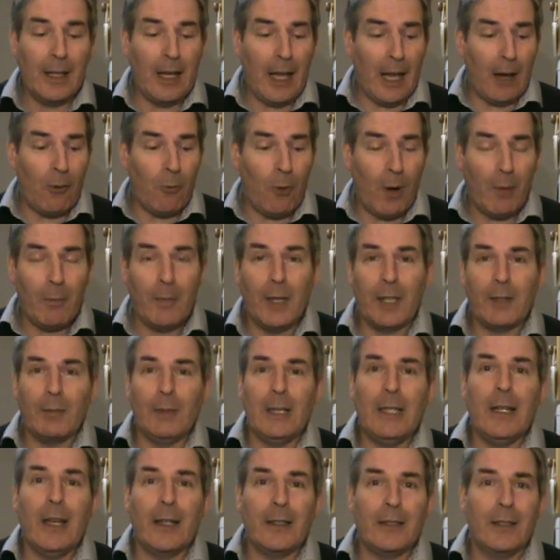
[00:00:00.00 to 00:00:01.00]
And what makes
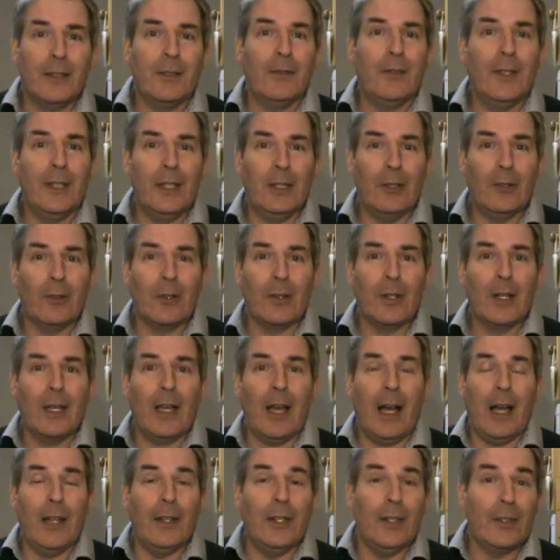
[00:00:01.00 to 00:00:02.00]
me like this video
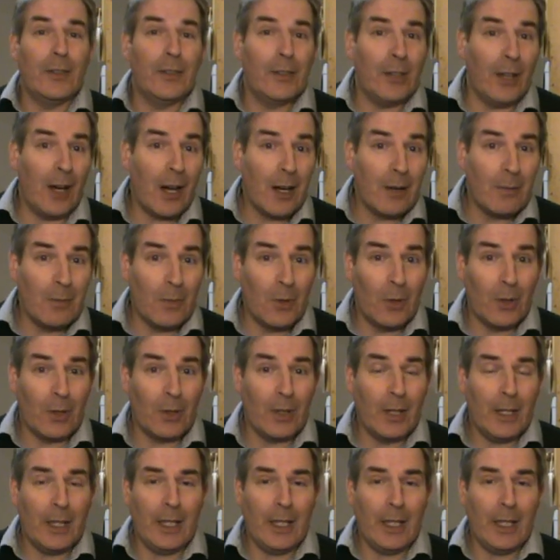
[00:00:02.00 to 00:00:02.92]
and this song more